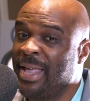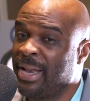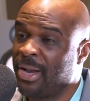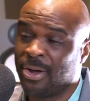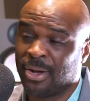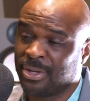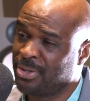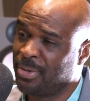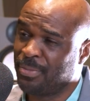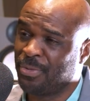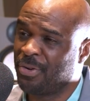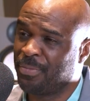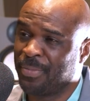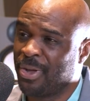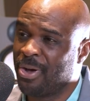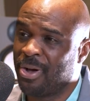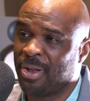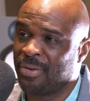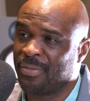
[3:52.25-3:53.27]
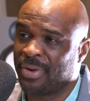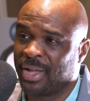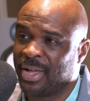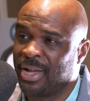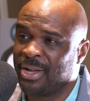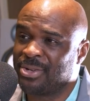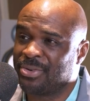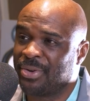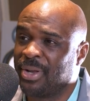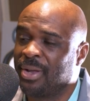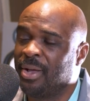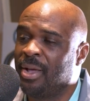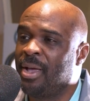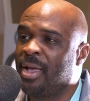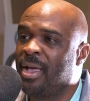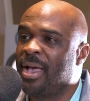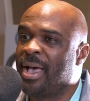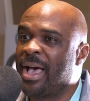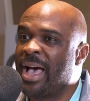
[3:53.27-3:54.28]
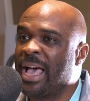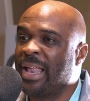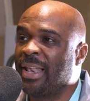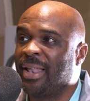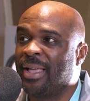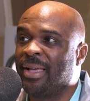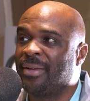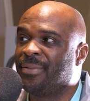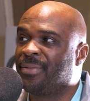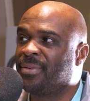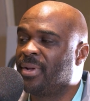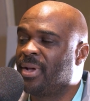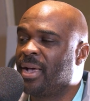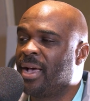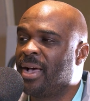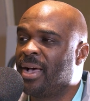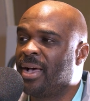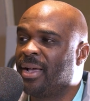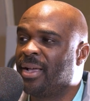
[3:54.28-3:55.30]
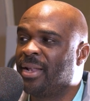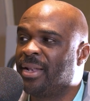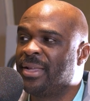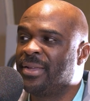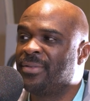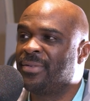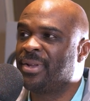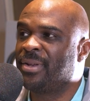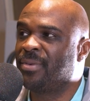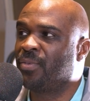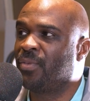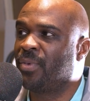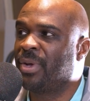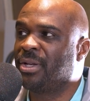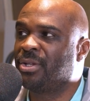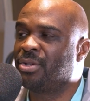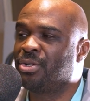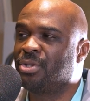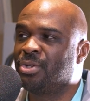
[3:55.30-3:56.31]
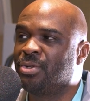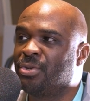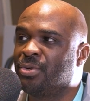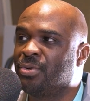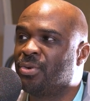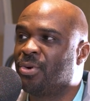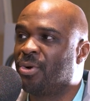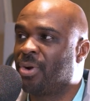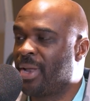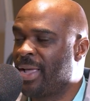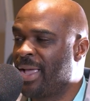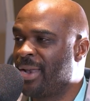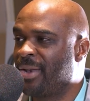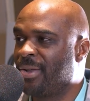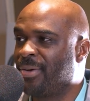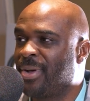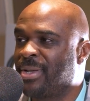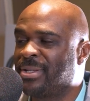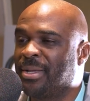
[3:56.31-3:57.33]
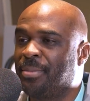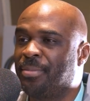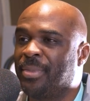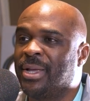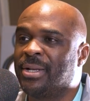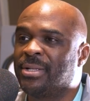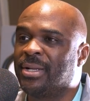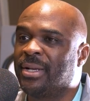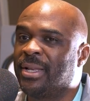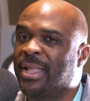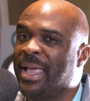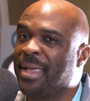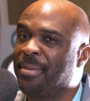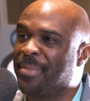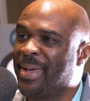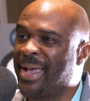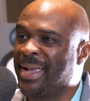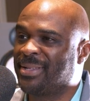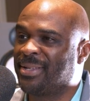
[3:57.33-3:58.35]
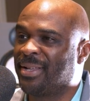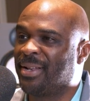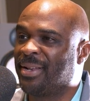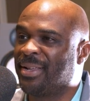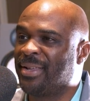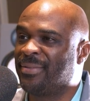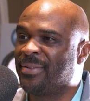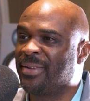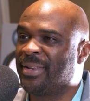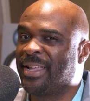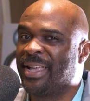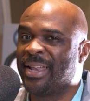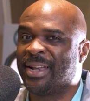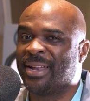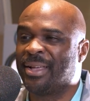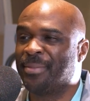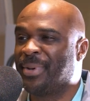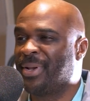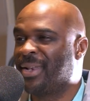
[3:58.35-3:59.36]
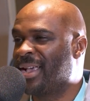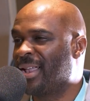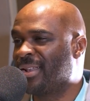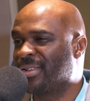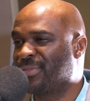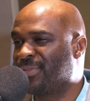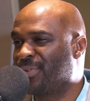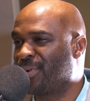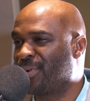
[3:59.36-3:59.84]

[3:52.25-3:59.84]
And it also moved me all over the country. I left uh, Cleveland, went to Orlando, as I mentioned, came back to Cleveland, ended up in Dallas,